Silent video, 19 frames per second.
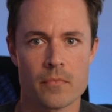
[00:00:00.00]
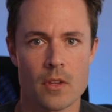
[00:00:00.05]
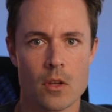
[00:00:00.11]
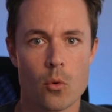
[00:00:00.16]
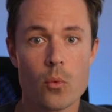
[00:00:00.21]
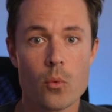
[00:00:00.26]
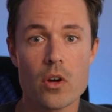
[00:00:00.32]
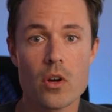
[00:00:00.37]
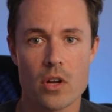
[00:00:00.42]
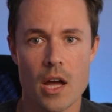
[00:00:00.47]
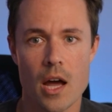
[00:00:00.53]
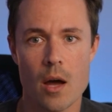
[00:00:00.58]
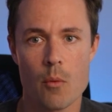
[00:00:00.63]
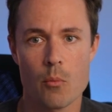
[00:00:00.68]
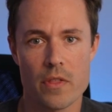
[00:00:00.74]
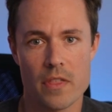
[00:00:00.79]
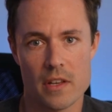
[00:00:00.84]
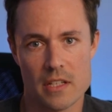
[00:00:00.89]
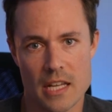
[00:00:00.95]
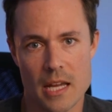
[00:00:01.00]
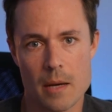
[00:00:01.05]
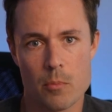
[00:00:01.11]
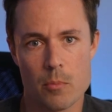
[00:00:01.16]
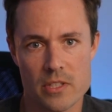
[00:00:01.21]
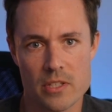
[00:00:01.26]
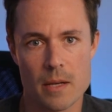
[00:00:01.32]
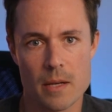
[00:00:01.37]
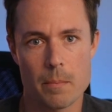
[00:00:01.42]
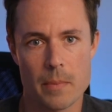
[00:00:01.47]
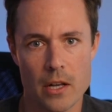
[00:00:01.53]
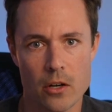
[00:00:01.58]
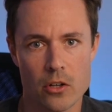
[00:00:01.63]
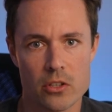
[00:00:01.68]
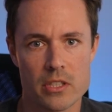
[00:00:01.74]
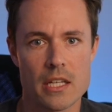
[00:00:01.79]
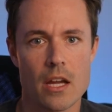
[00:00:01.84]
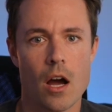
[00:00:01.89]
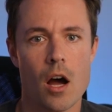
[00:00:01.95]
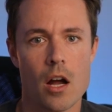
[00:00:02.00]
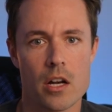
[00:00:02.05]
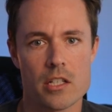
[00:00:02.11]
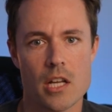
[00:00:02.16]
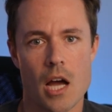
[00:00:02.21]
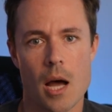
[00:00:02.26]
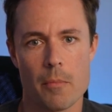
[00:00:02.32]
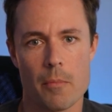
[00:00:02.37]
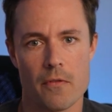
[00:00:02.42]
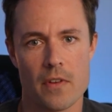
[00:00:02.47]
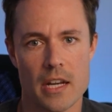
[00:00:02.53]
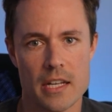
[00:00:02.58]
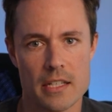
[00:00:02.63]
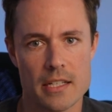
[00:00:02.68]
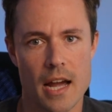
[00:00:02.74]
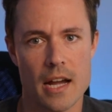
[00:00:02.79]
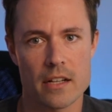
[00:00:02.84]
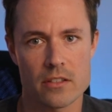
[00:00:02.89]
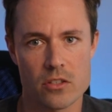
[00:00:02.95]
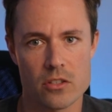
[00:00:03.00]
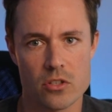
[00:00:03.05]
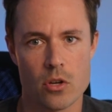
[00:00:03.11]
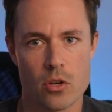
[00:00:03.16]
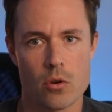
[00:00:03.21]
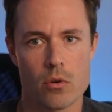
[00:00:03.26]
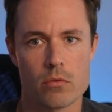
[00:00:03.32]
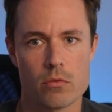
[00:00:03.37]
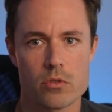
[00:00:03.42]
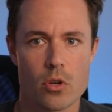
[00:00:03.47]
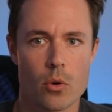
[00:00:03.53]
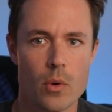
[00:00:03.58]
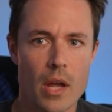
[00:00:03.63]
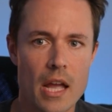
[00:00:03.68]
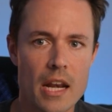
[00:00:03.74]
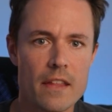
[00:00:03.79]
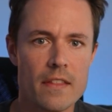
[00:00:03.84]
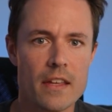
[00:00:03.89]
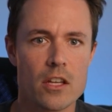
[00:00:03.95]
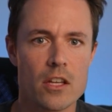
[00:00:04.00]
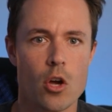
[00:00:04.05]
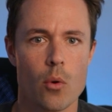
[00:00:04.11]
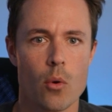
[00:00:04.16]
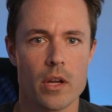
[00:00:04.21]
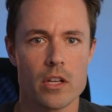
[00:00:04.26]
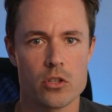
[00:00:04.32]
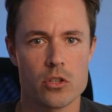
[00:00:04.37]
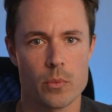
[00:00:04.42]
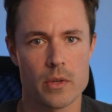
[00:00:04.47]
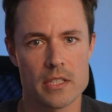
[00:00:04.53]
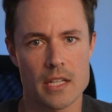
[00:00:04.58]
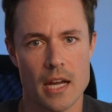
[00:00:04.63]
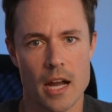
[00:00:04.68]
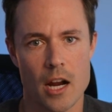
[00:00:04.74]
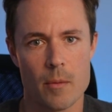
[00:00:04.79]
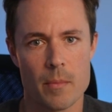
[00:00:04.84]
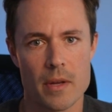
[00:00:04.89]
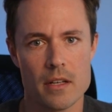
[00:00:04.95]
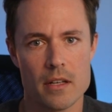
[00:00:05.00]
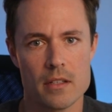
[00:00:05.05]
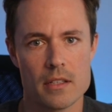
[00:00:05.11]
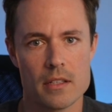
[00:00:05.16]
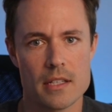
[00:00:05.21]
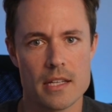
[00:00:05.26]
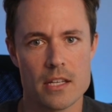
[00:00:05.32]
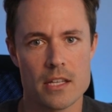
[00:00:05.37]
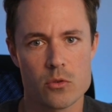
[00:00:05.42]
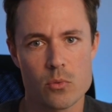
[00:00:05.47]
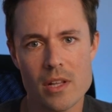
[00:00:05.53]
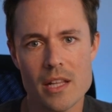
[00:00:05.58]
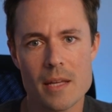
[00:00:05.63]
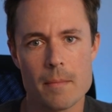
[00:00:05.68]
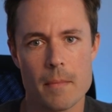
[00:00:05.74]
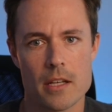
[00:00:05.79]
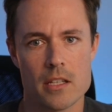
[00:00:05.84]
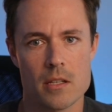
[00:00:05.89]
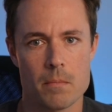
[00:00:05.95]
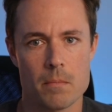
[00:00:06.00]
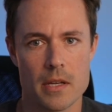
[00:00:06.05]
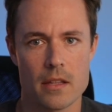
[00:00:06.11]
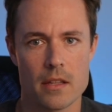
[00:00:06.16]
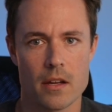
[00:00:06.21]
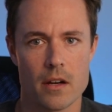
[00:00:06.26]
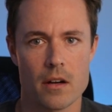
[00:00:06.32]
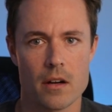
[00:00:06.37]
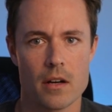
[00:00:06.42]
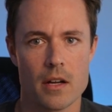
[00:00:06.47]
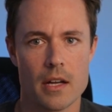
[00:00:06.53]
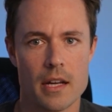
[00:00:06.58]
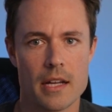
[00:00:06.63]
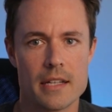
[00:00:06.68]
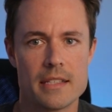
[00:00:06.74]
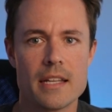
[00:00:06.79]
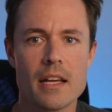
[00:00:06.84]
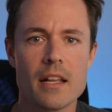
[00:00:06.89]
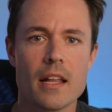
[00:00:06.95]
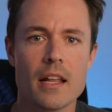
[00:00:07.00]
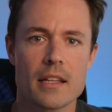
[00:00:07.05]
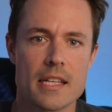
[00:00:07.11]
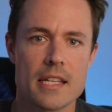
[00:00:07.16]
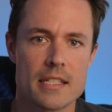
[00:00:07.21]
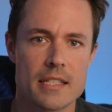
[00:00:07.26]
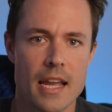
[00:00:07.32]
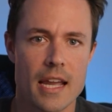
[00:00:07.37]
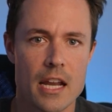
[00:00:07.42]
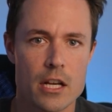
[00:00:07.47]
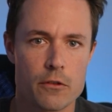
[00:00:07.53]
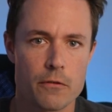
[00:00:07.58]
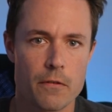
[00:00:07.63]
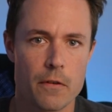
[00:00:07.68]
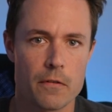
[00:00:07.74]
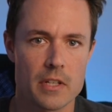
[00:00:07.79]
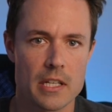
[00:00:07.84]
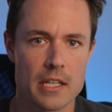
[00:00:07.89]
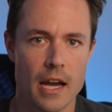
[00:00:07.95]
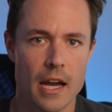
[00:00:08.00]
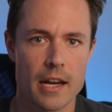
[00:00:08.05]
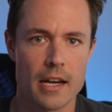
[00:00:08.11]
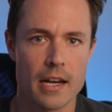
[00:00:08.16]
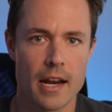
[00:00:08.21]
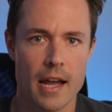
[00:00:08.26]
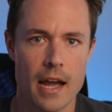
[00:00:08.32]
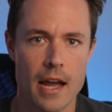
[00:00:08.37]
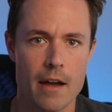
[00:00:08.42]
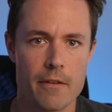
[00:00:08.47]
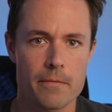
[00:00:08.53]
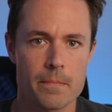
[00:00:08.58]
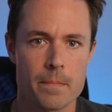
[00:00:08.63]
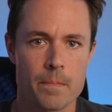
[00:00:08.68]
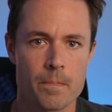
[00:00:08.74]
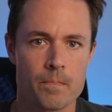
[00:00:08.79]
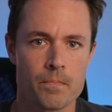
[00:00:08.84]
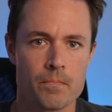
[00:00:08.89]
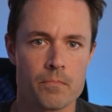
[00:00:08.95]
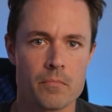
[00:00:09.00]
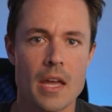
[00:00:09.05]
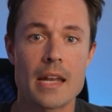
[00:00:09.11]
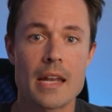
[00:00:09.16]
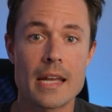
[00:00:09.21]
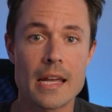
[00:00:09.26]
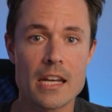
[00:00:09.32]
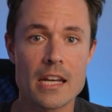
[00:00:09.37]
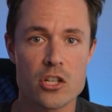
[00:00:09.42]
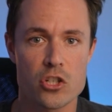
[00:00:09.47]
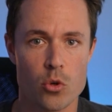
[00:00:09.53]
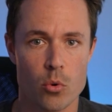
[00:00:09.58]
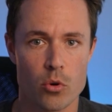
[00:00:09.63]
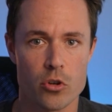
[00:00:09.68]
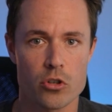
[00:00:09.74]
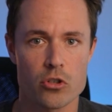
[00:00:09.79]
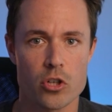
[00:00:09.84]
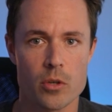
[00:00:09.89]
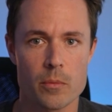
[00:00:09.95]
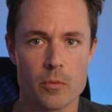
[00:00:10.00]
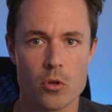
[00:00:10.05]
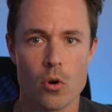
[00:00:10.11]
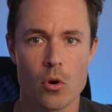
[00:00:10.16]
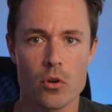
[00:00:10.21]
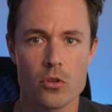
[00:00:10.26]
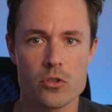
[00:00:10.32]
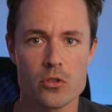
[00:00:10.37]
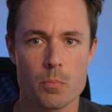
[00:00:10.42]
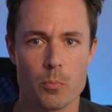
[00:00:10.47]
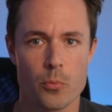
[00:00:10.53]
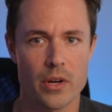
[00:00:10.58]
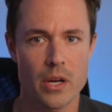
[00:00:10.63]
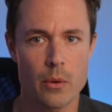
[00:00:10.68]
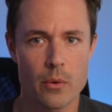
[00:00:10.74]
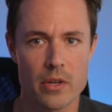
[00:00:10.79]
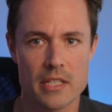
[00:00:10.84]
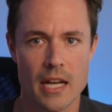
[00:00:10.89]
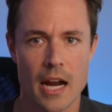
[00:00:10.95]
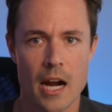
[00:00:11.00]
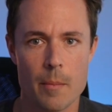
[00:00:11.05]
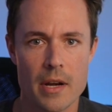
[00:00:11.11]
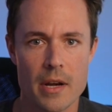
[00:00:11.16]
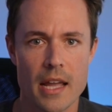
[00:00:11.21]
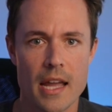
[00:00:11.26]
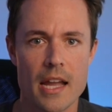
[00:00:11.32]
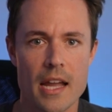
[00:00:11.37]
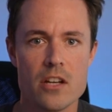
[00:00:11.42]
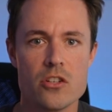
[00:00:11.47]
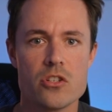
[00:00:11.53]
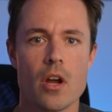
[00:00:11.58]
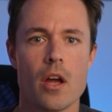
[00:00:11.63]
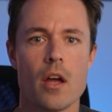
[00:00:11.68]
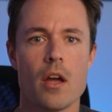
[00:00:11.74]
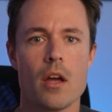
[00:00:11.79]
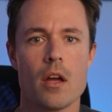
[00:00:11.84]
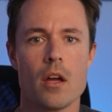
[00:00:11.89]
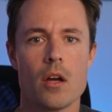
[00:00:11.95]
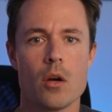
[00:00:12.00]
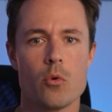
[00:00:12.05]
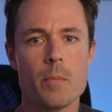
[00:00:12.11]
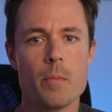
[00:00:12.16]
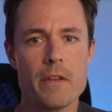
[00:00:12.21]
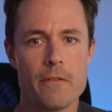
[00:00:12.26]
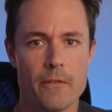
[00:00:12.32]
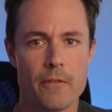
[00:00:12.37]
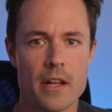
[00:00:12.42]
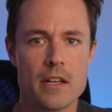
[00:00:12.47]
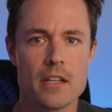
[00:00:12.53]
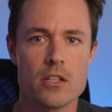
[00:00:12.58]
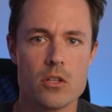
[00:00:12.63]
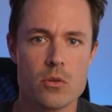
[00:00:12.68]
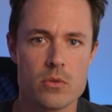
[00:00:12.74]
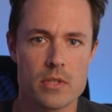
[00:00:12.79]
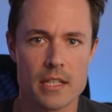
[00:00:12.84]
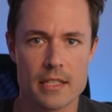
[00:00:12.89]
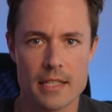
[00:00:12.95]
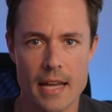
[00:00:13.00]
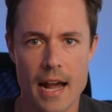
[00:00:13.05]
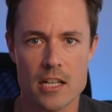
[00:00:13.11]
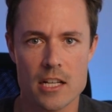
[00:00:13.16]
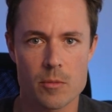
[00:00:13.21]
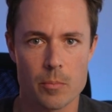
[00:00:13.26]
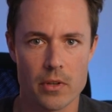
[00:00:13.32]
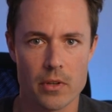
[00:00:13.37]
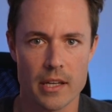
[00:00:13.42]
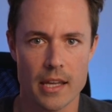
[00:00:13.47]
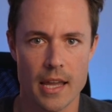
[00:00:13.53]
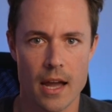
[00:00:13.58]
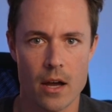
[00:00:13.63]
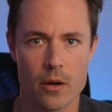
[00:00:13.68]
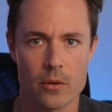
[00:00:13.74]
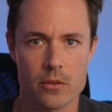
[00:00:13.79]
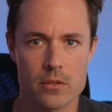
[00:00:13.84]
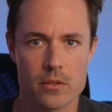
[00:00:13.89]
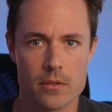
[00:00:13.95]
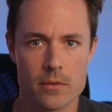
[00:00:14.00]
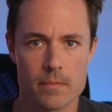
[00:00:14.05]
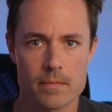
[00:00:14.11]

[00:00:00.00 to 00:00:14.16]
will come with a 10% penalty on top of any taxes owed. So anything going to retirement is really meant to be there until at least age 59 and a half. And any shorter term goals pre-retirement age would be funded using taxable accounts.